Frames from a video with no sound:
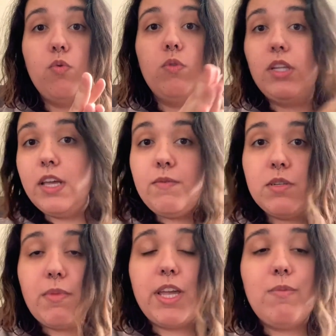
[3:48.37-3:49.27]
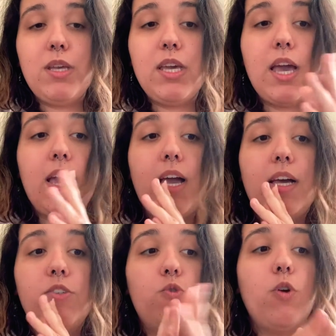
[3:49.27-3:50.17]
lived in Miami
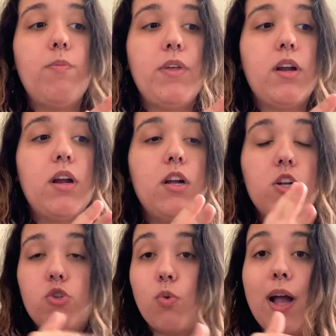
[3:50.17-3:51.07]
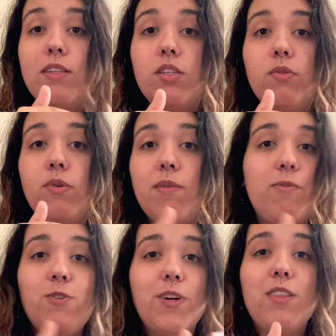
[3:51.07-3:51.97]
and grew up there, trying to
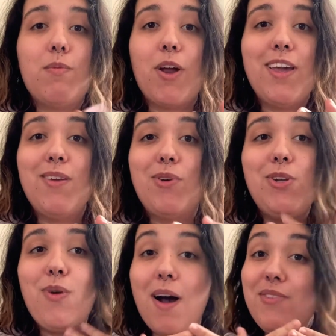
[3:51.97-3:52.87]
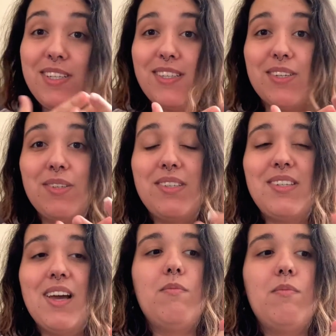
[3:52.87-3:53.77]
infiltrate the market when you don't have any
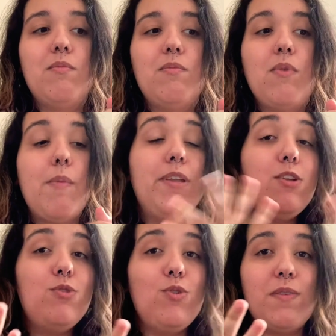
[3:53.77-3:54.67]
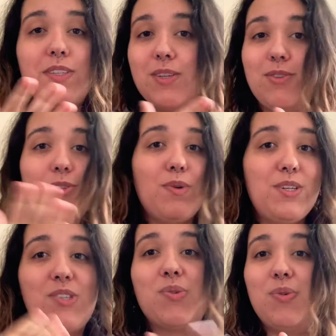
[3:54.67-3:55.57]
skills. I mean, you do have skills. You went
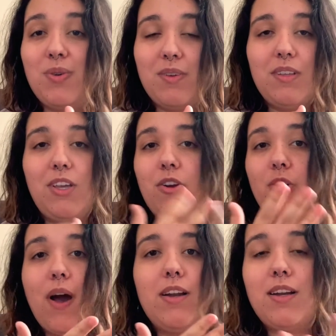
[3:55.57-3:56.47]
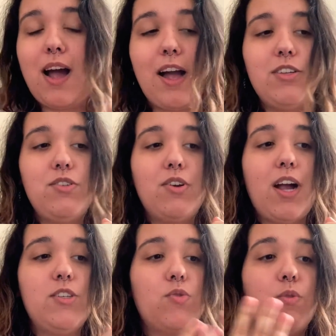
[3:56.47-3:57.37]
to school, you had your
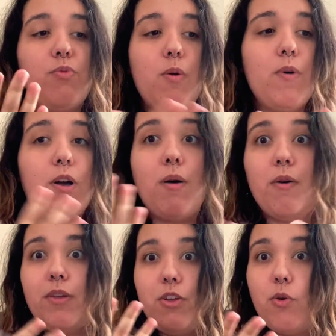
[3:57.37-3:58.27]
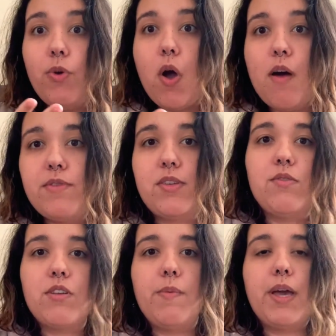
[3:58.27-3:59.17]
high school diploma. We all have
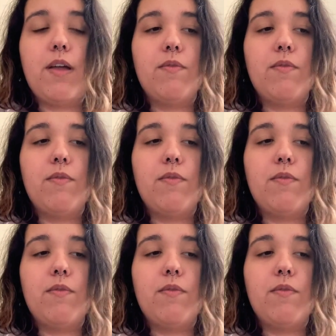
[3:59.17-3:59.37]
skills coming out